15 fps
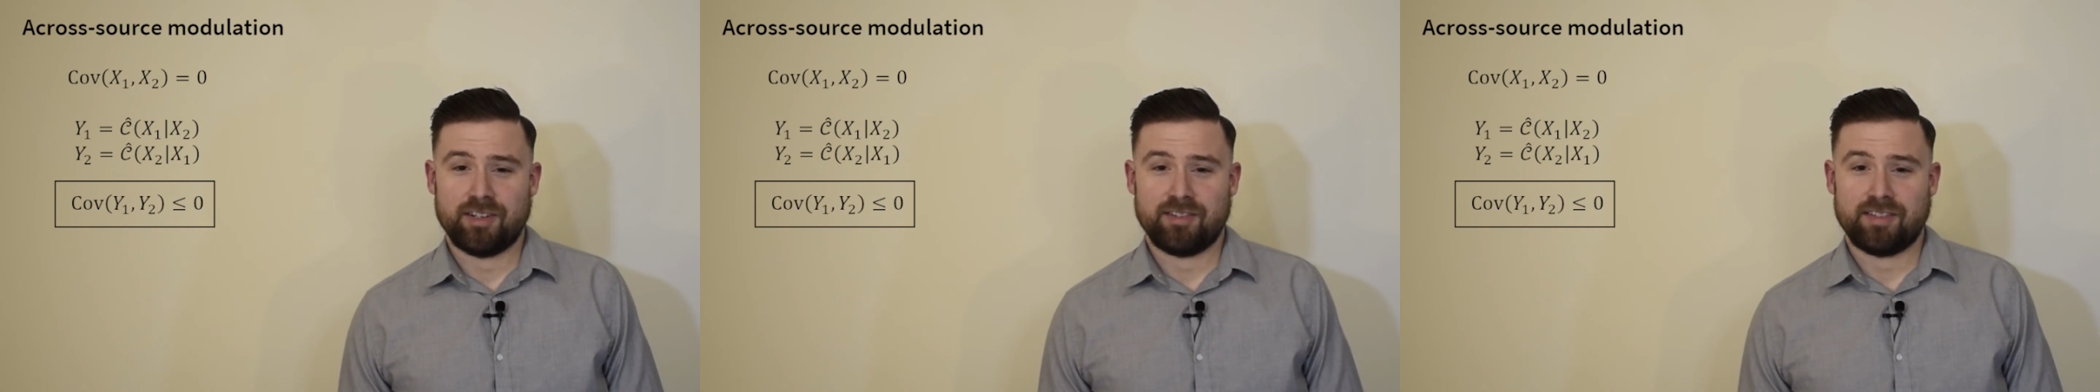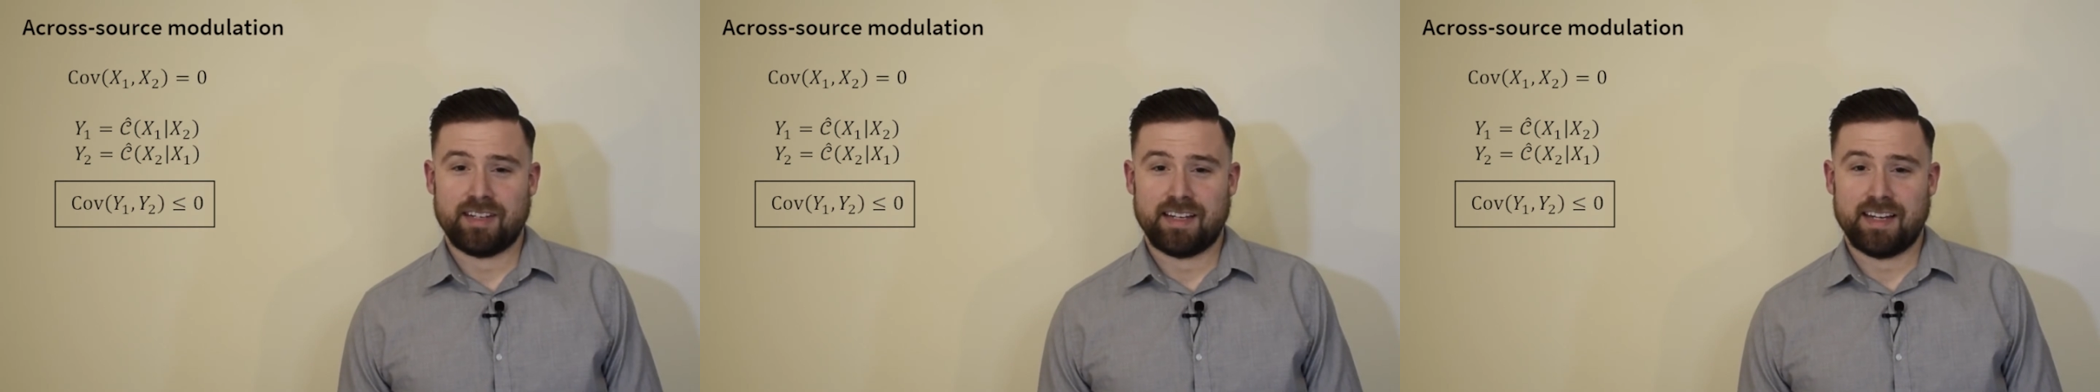
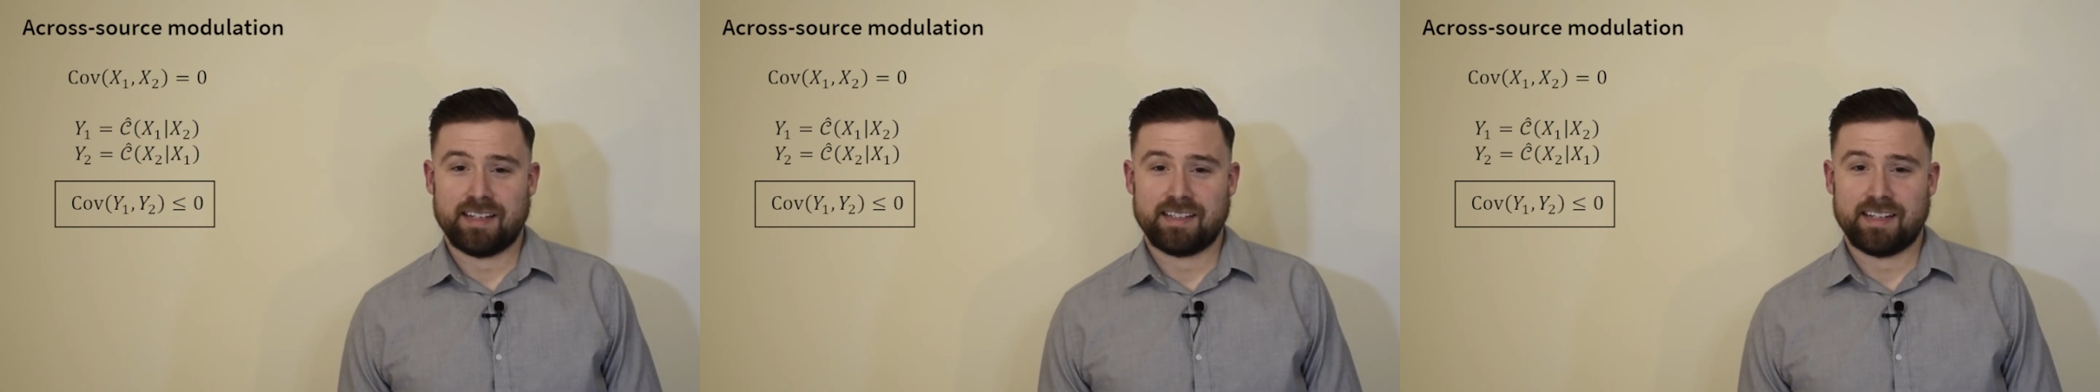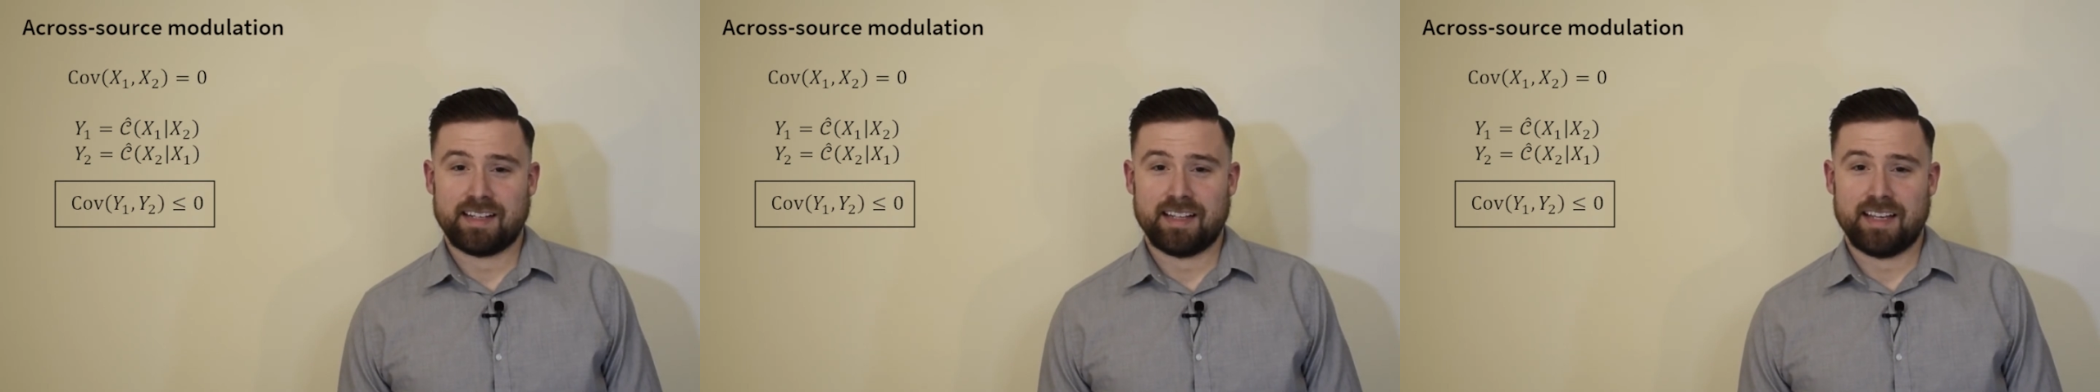are
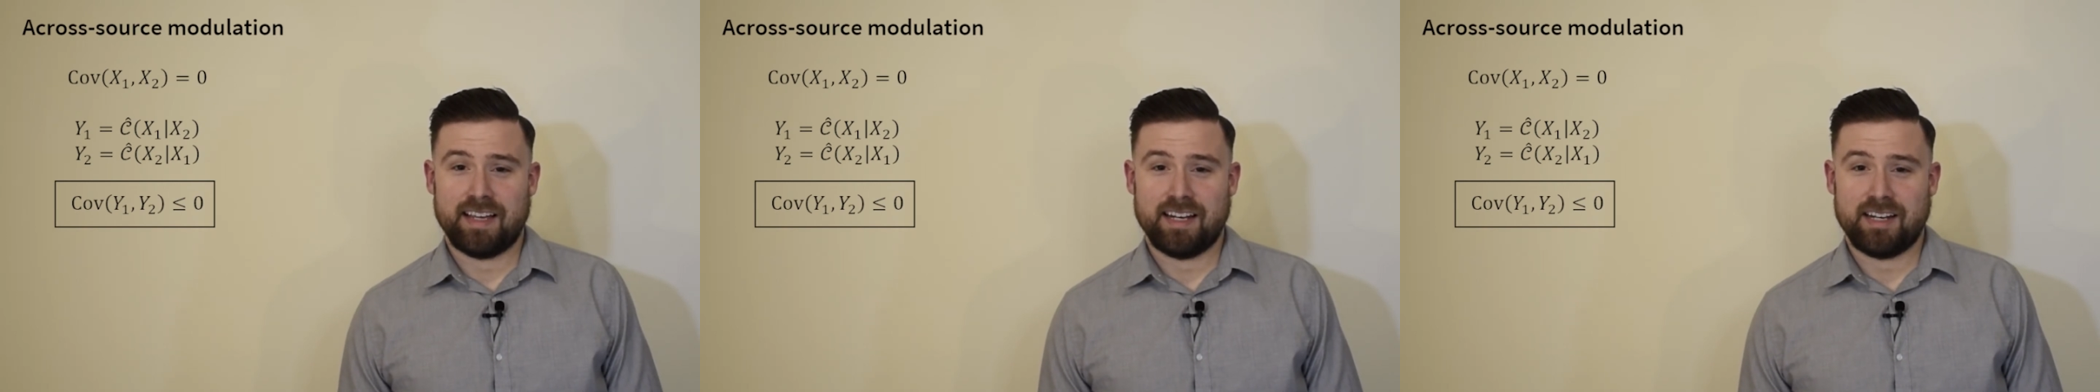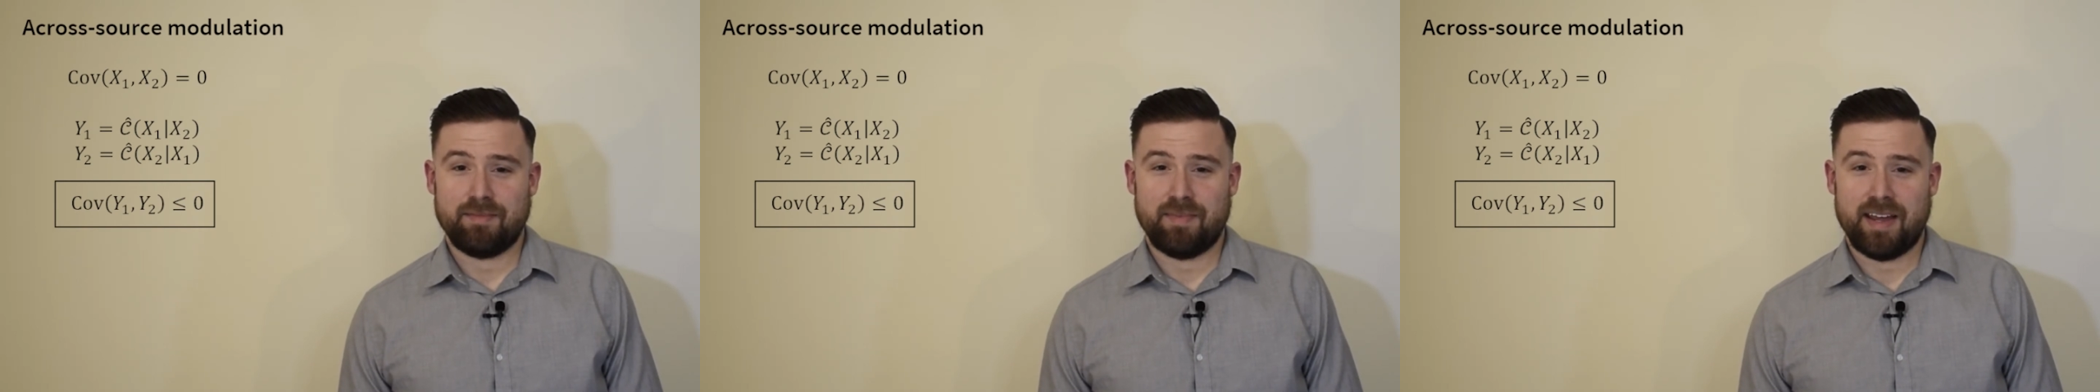statistically
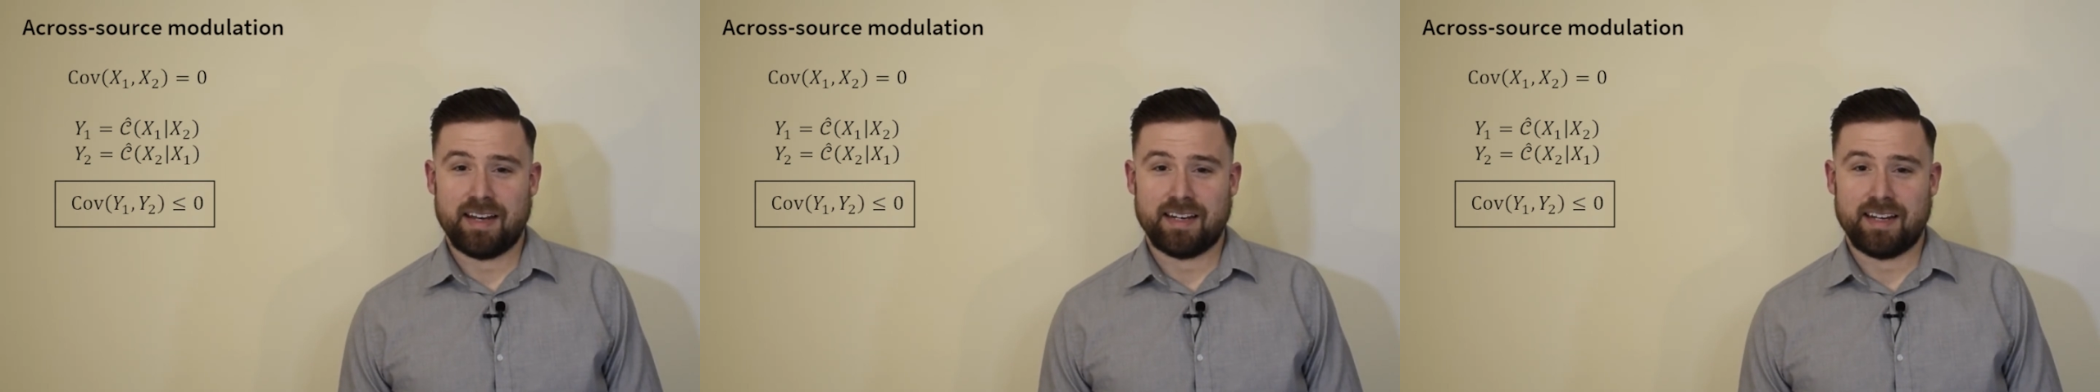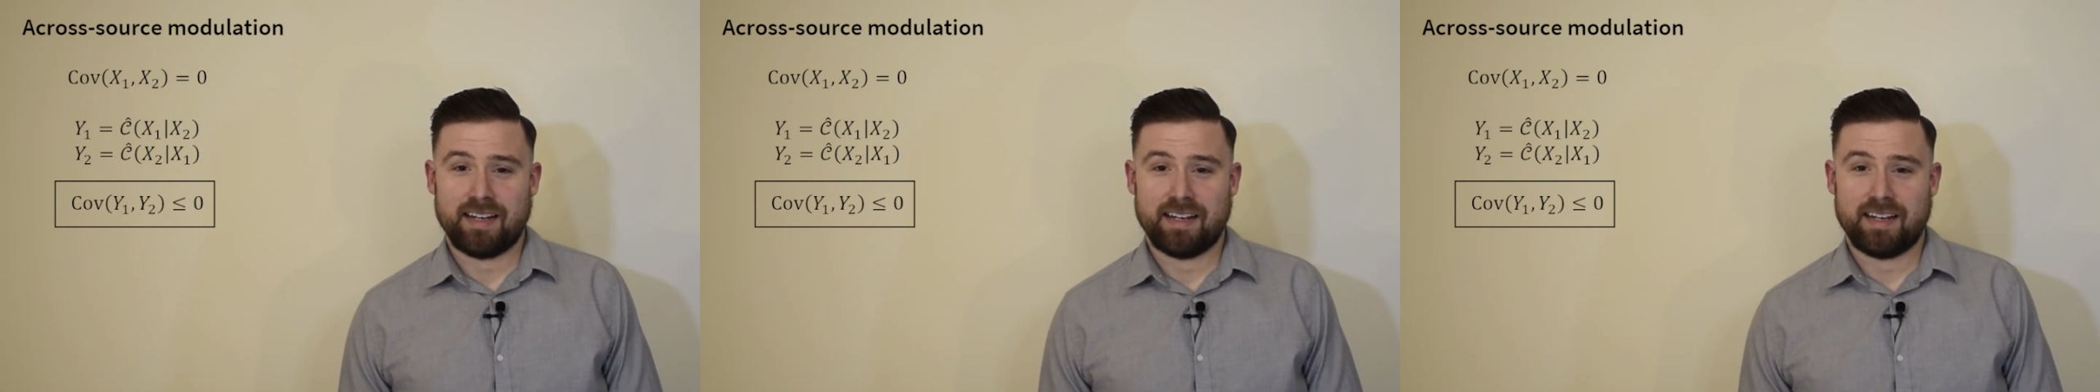
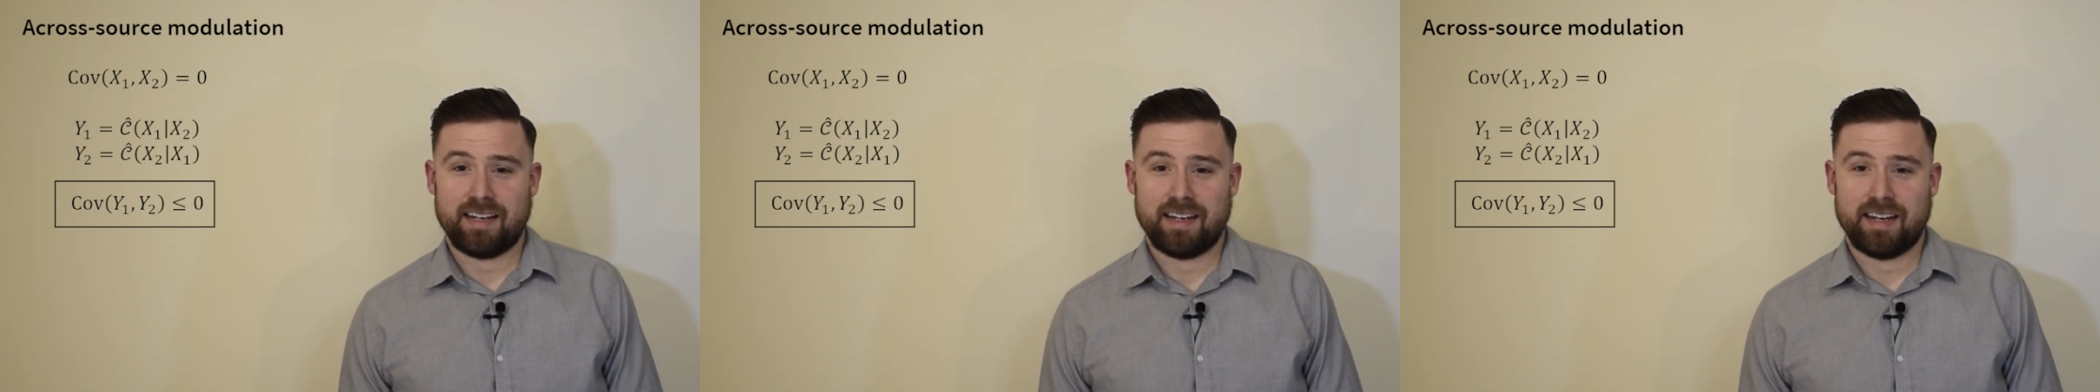independent.